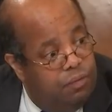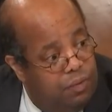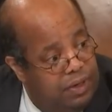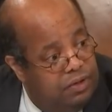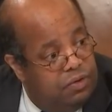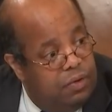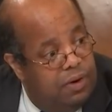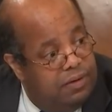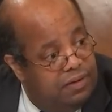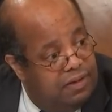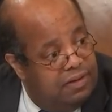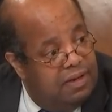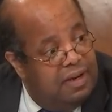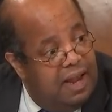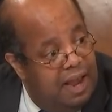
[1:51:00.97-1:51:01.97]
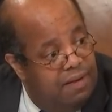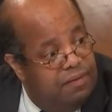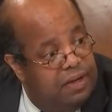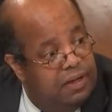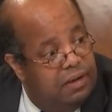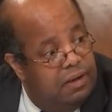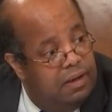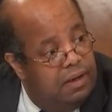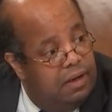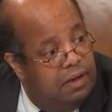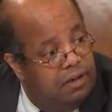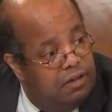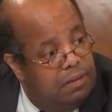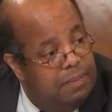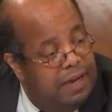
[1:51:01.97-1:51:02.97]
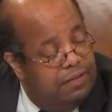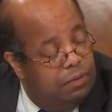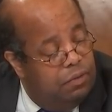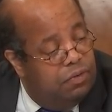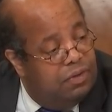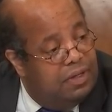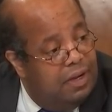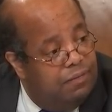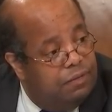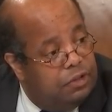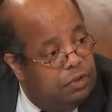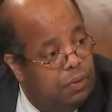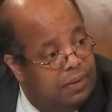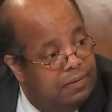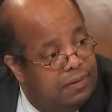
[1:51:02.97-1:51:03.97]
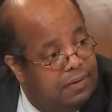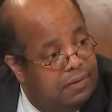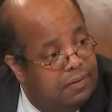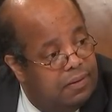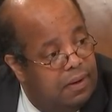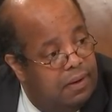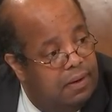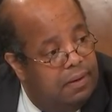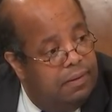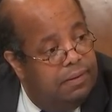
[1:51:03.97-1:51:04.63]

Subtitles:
of resources and having to make those tough choices.